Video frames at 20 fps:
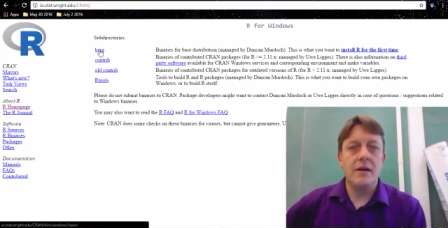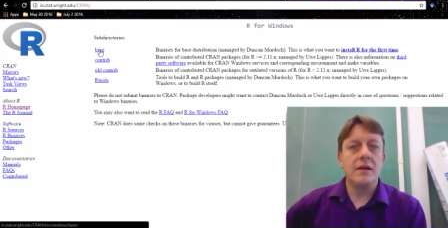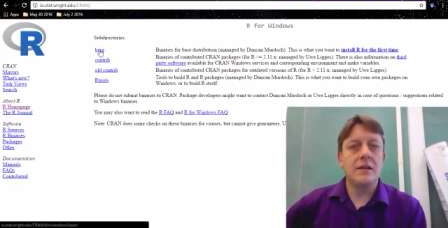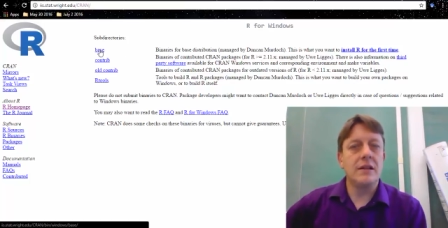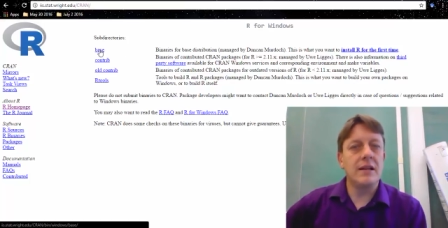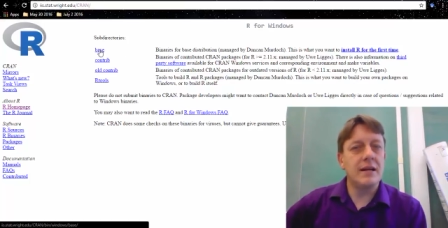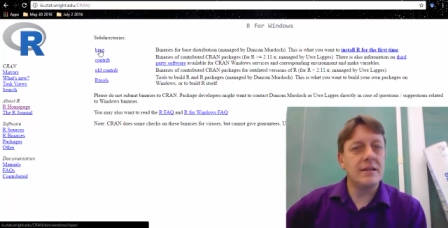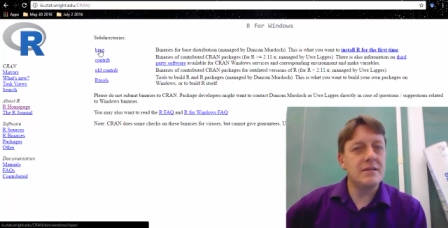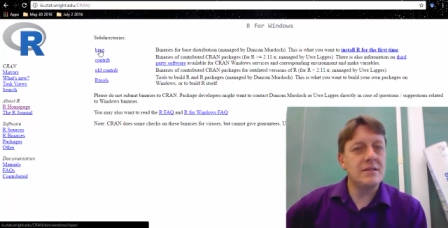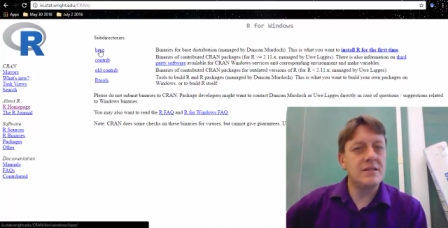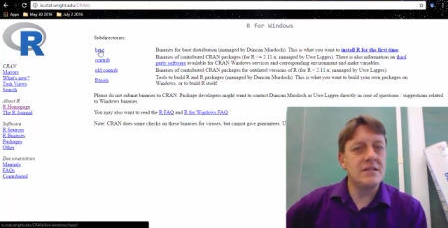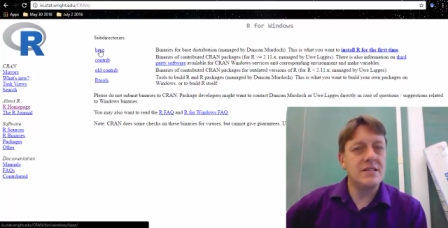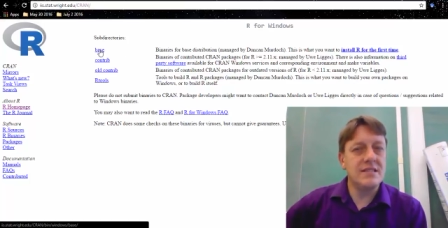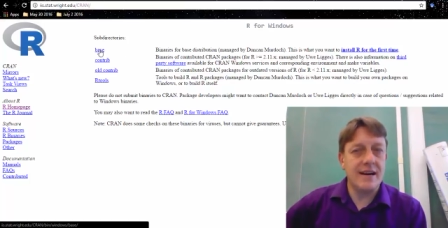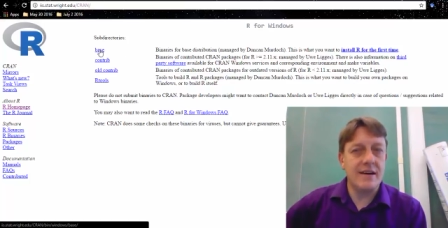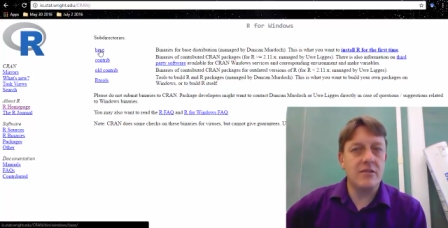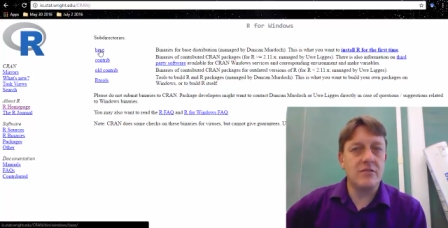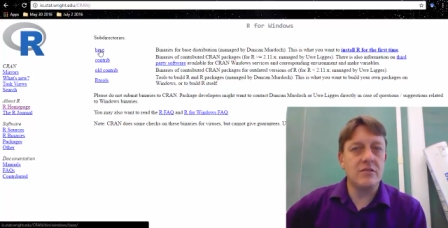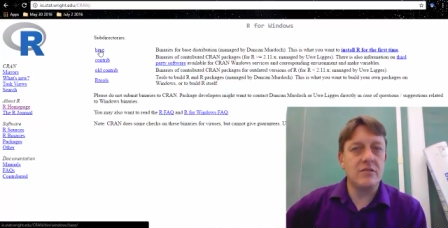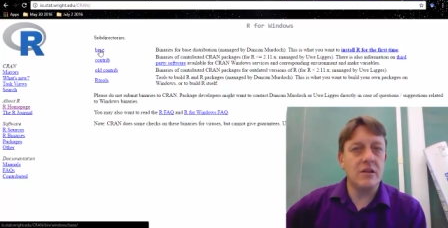Let's
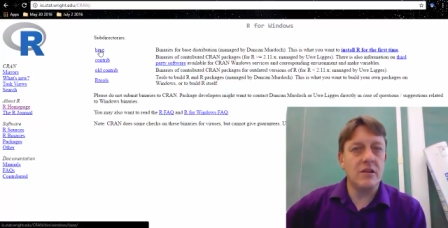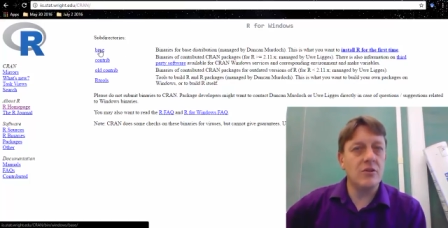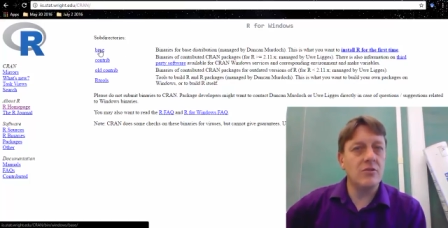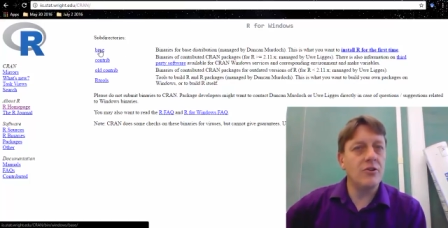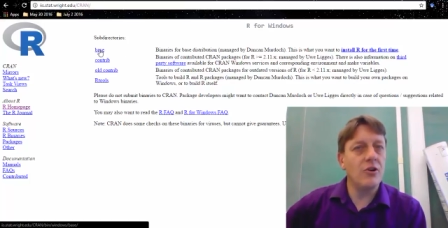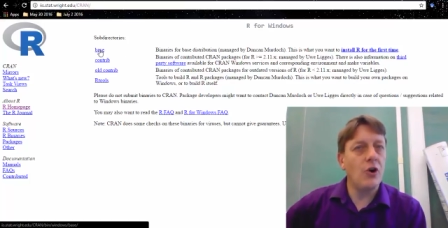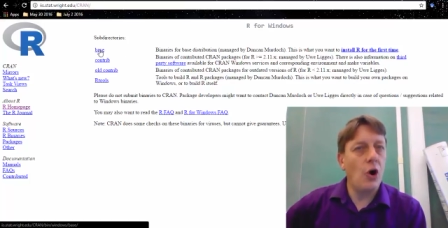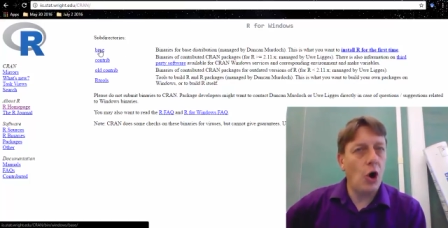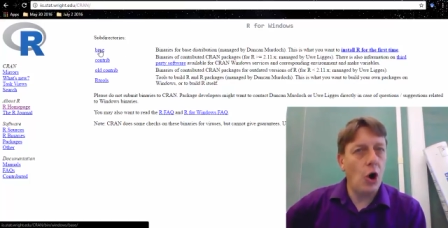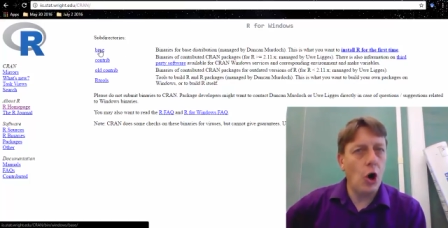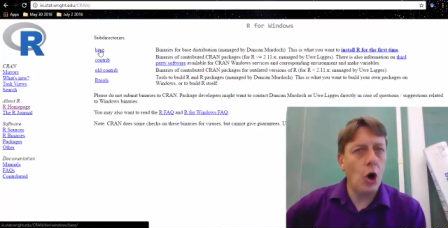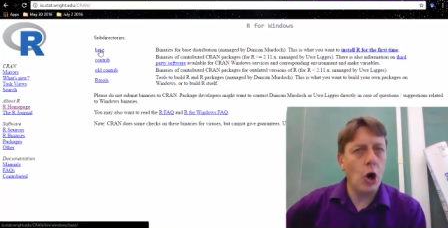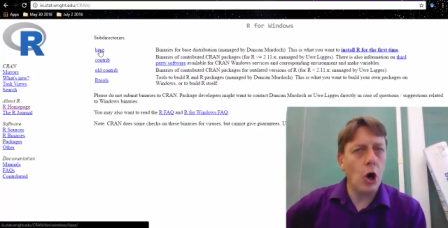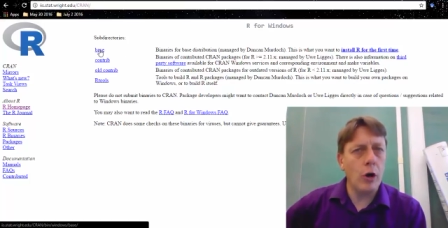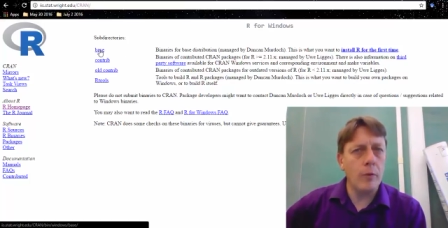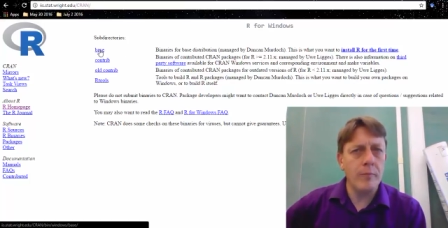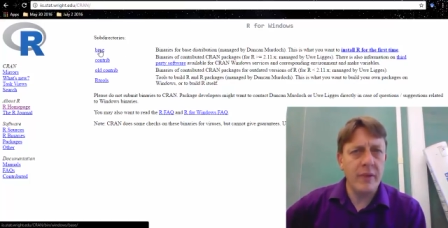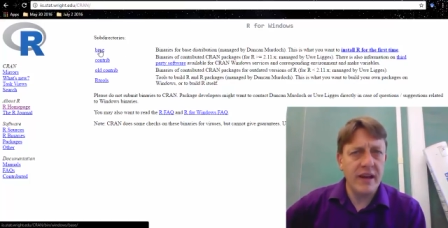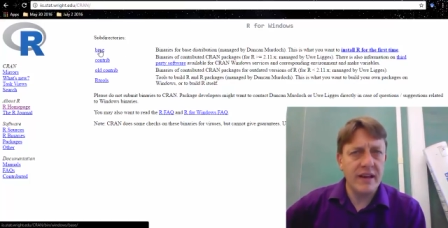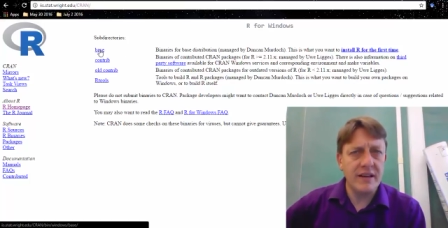download R
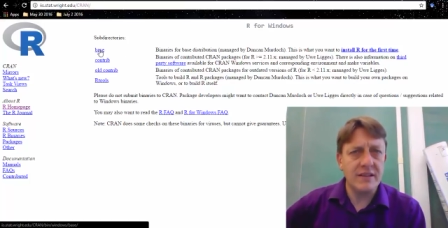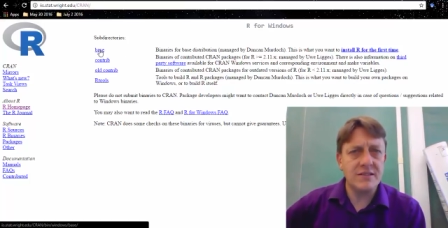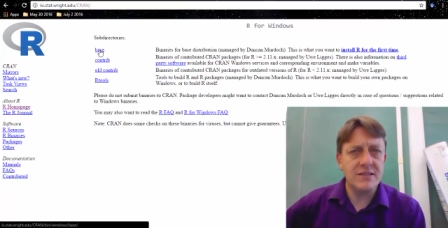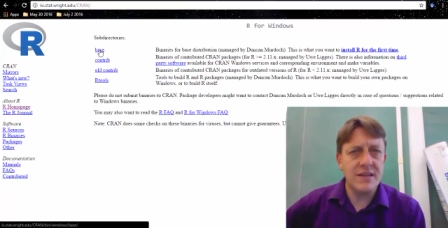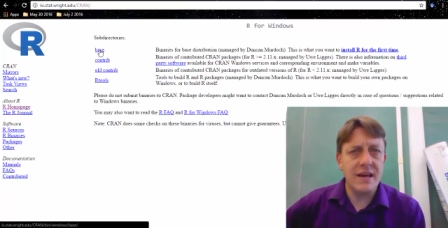base.